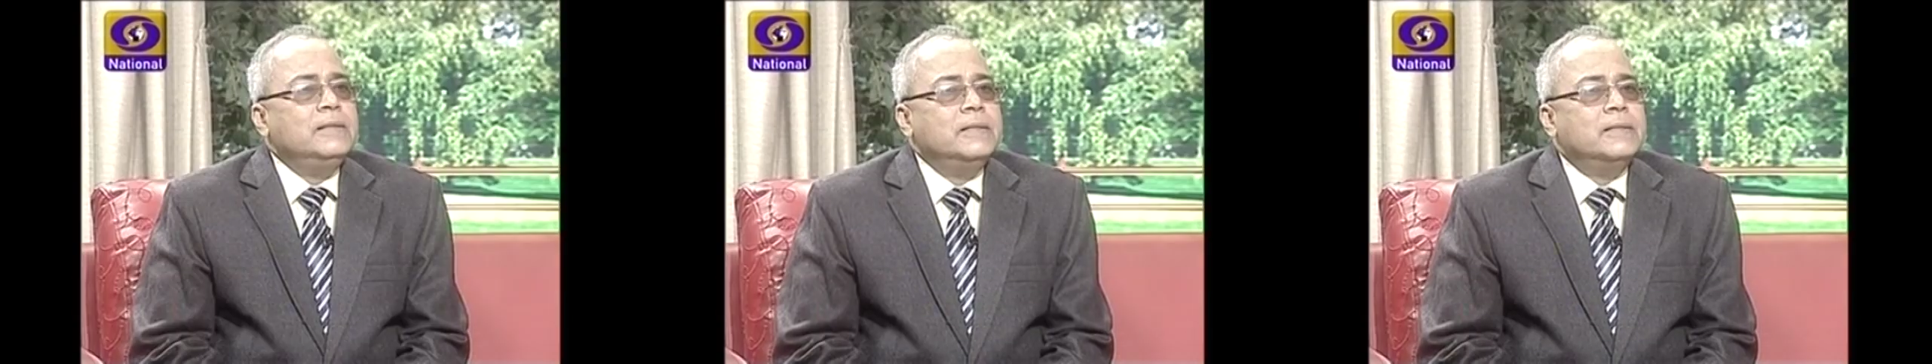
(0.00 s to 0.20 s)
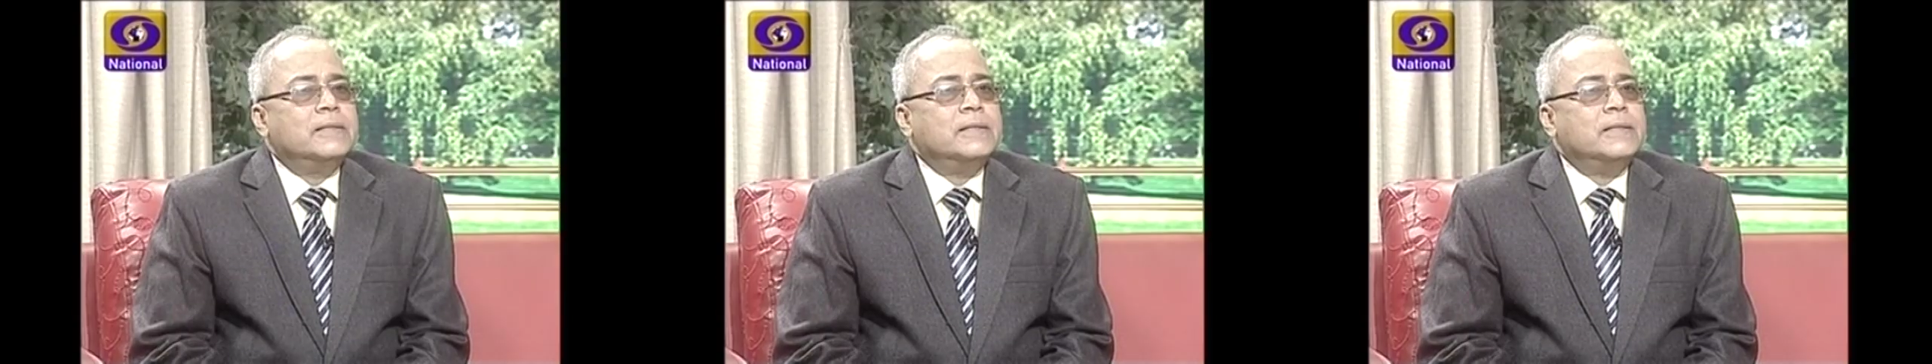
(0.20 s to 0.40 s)

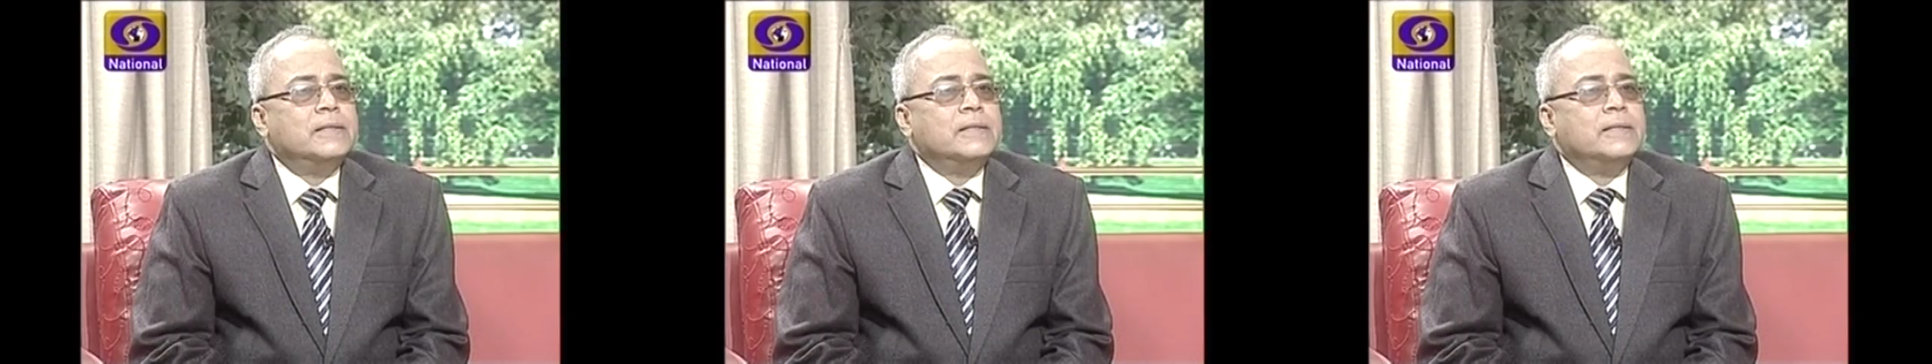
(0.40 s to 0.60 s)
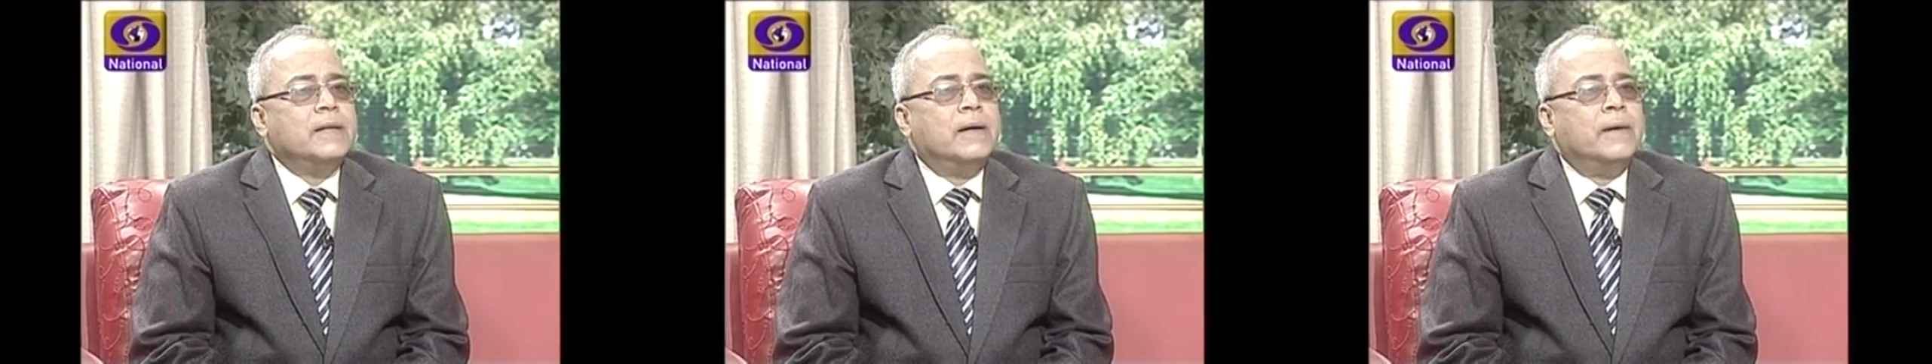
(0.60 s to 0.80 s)

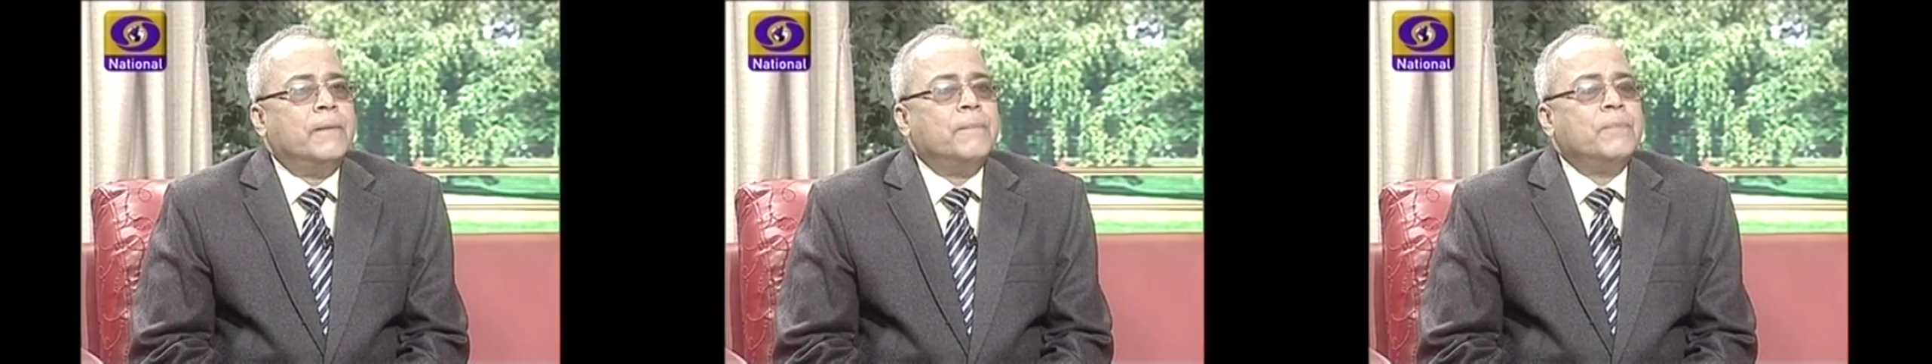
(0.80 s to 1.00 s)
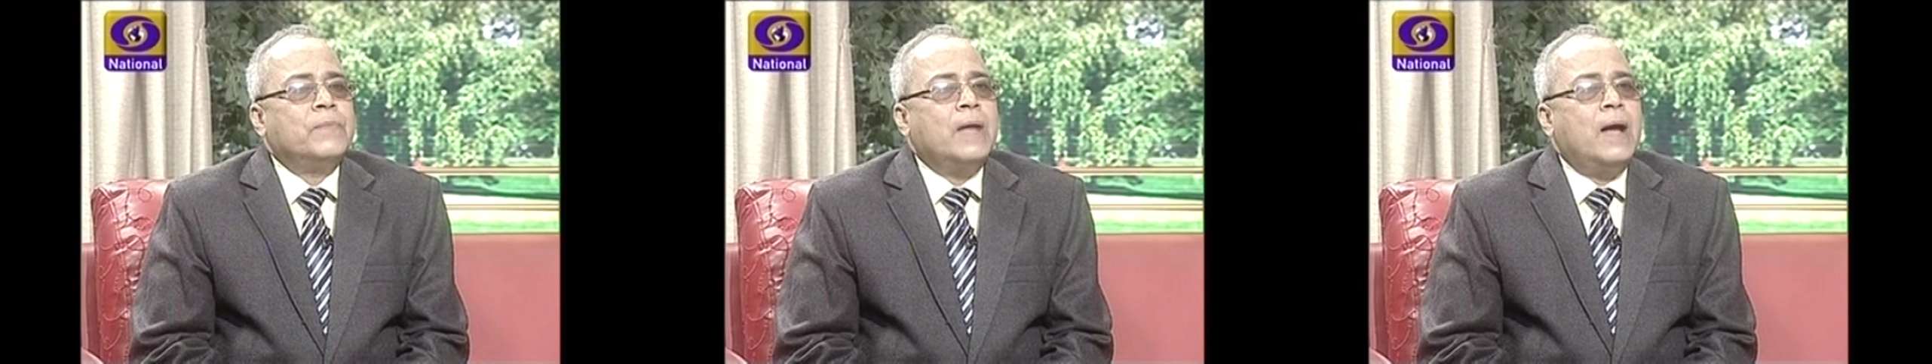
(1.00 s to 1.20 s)
thesis,
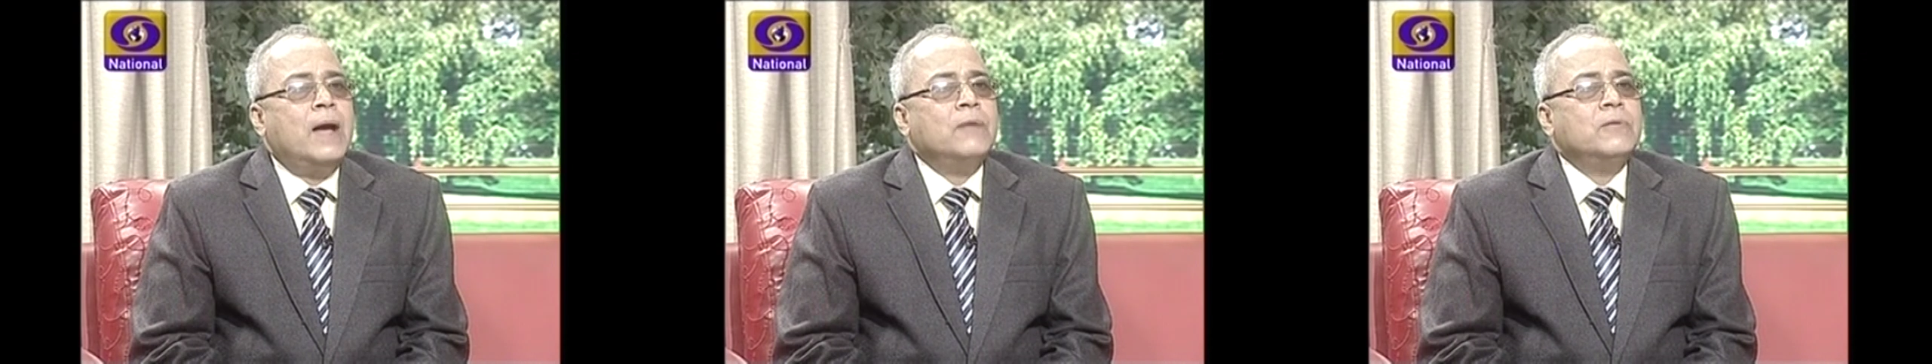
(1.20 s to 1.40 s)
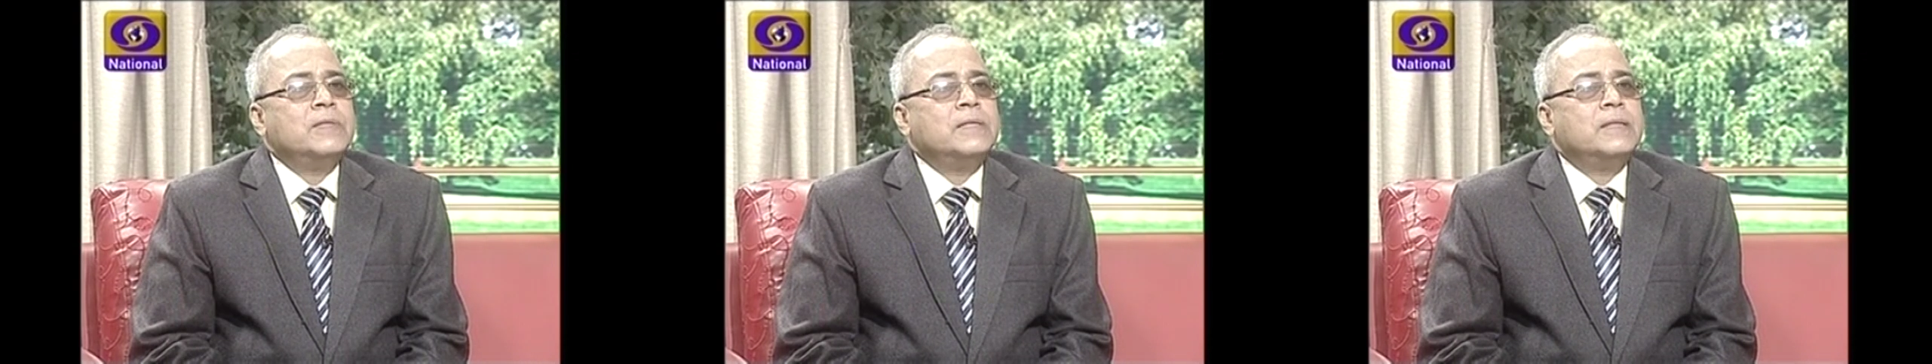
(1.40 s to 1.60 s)

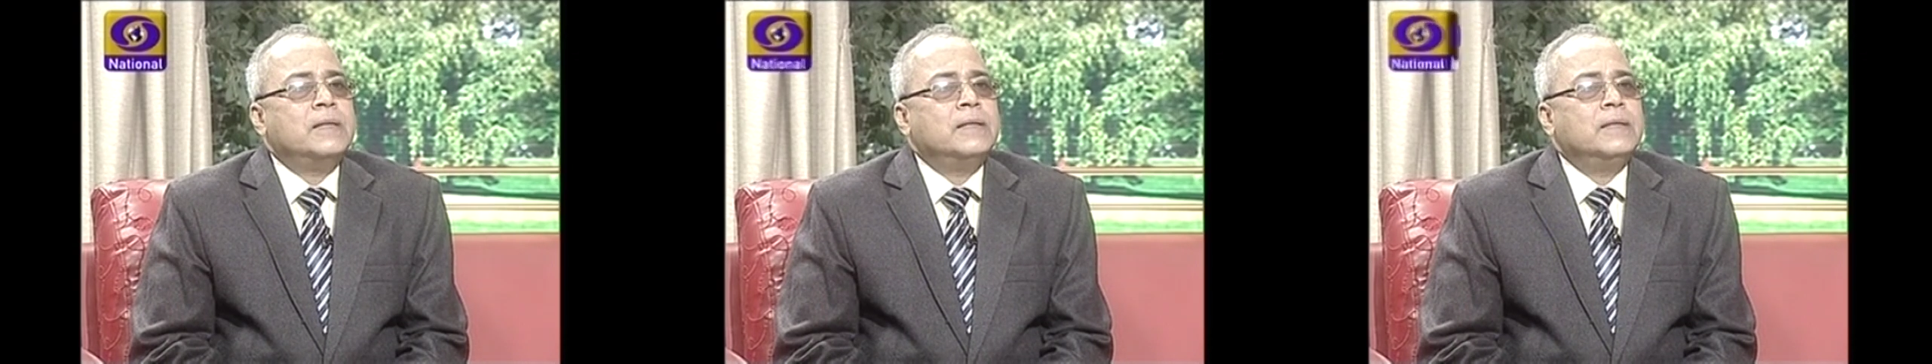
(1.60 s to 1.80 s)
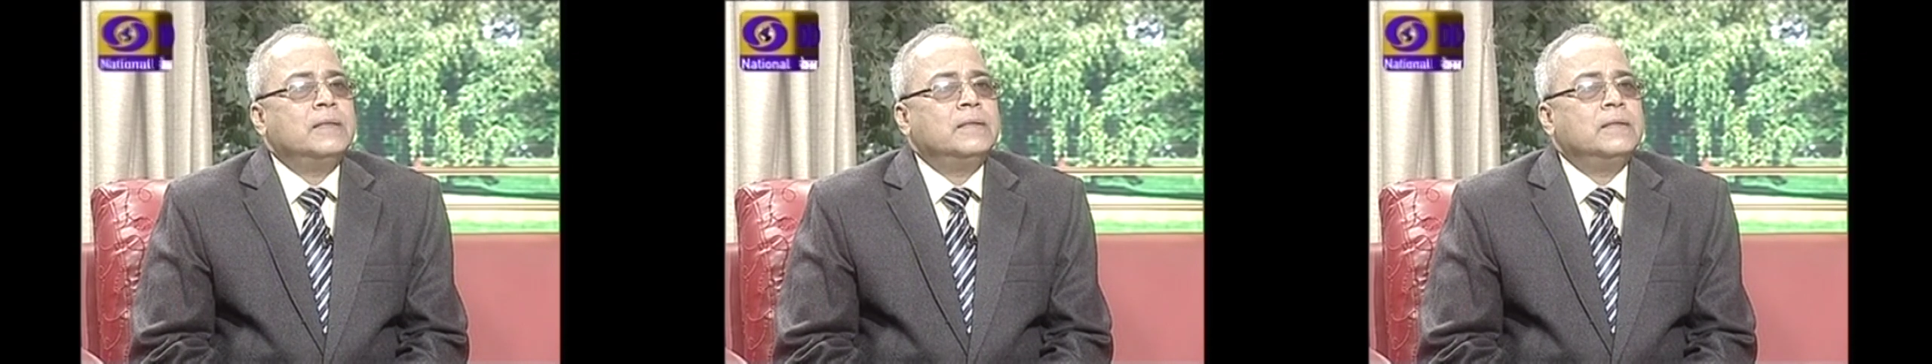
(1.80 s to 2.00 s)
I was
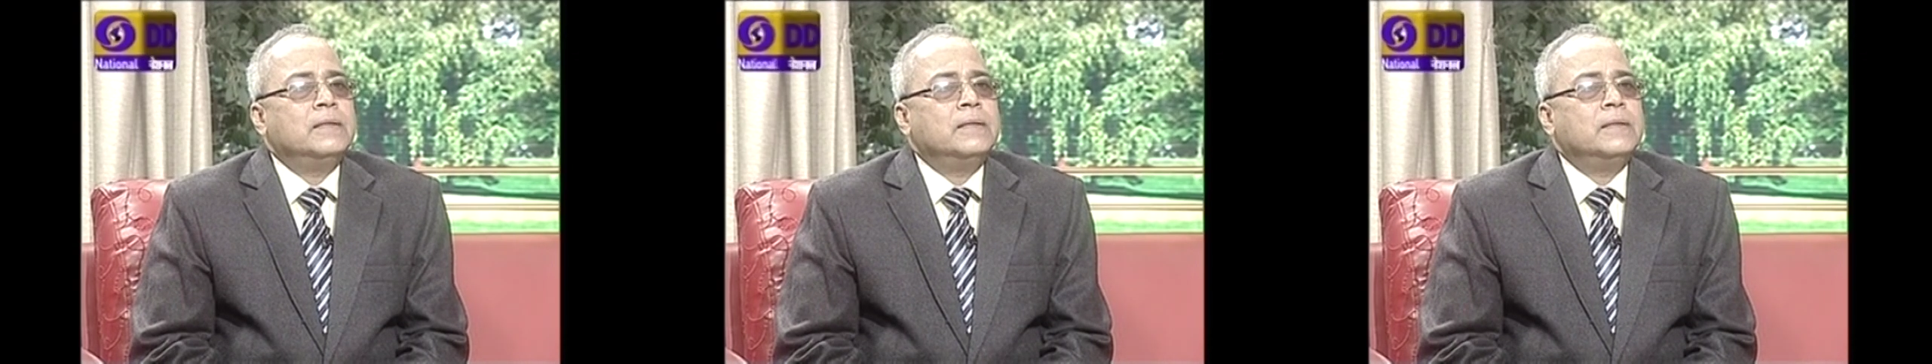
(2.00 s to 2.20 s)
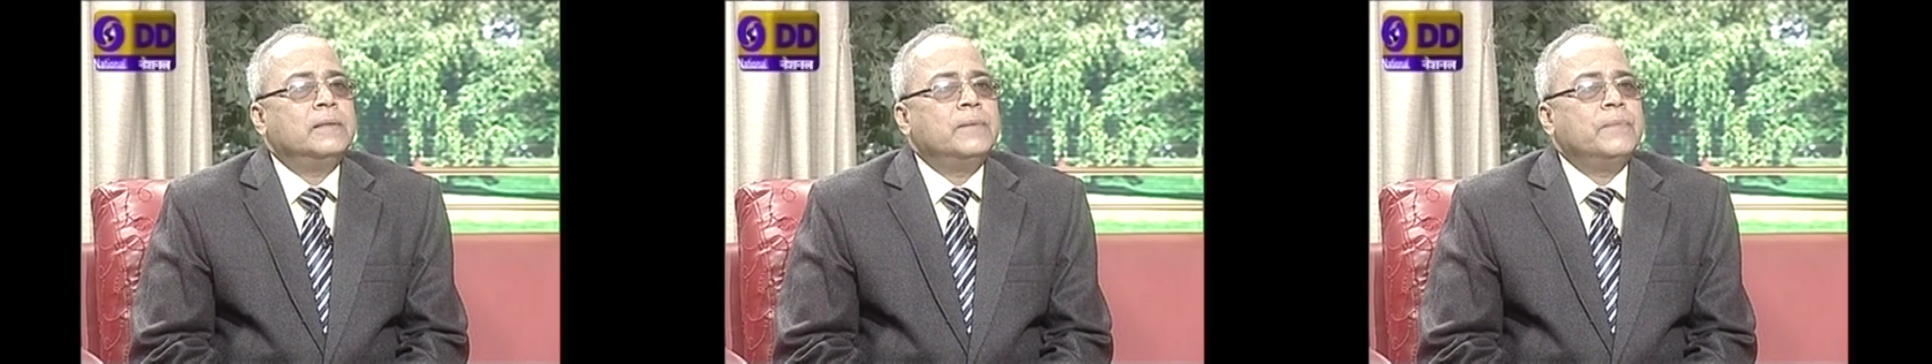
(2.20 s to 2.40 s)
studying
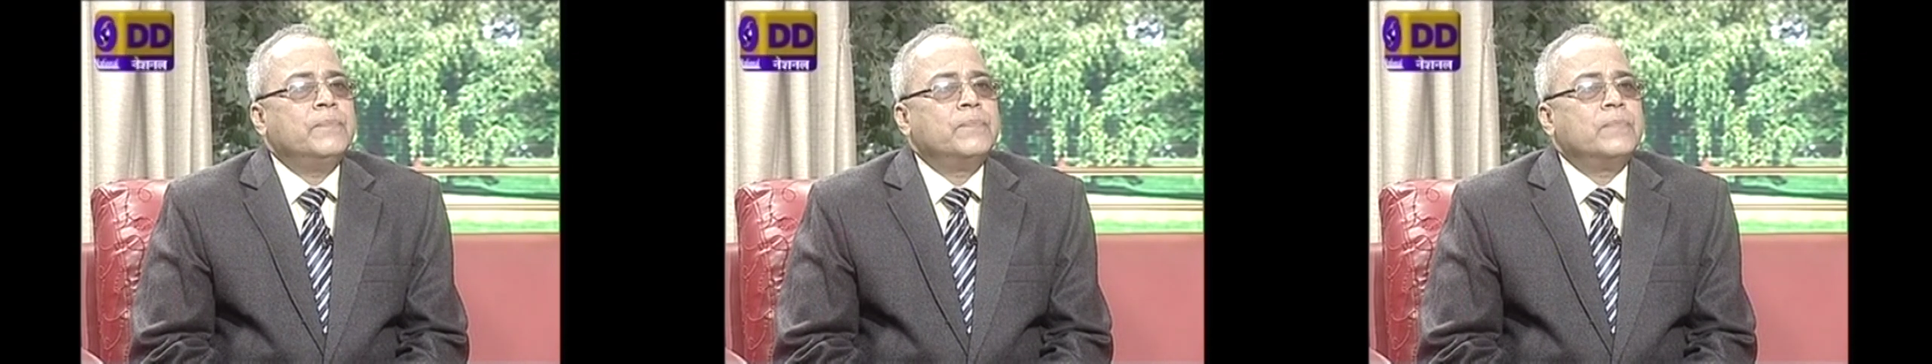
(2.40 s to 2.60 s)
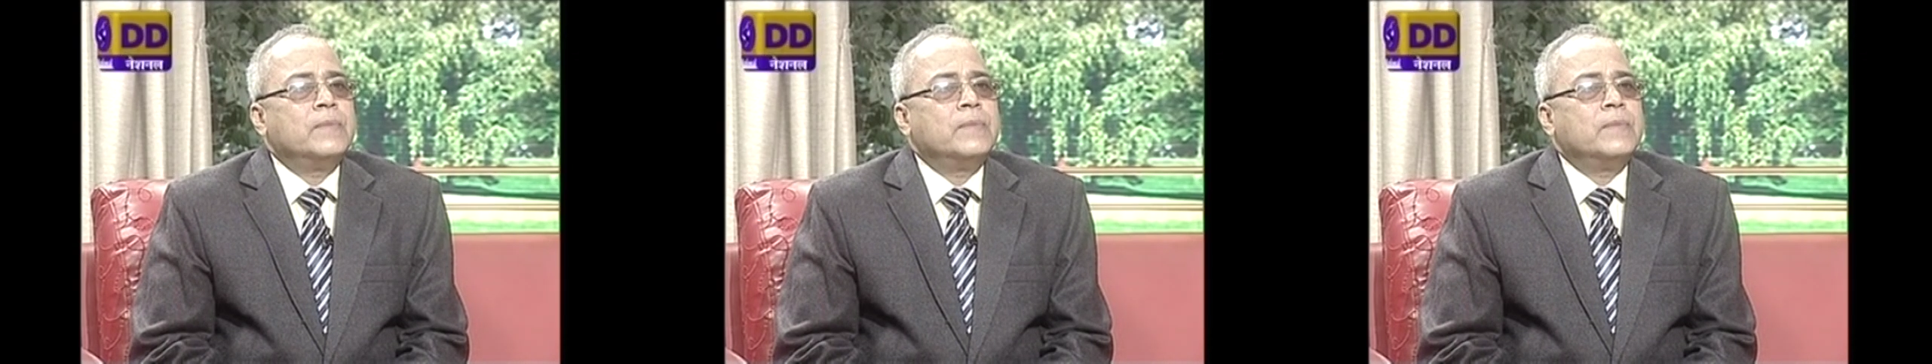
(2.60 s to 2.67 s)
the